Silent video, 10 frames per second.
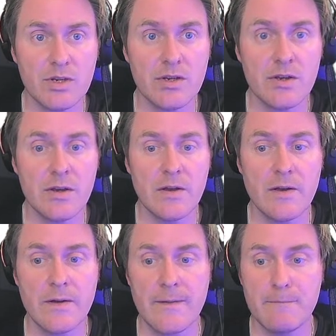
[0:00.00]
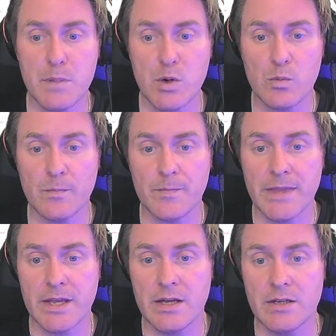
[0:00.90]
we? Boom.
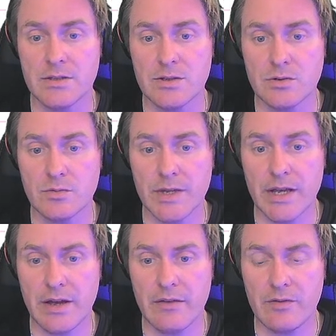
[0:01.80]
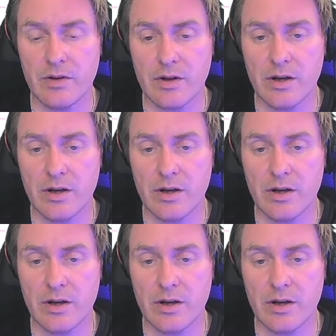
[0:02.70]
So we have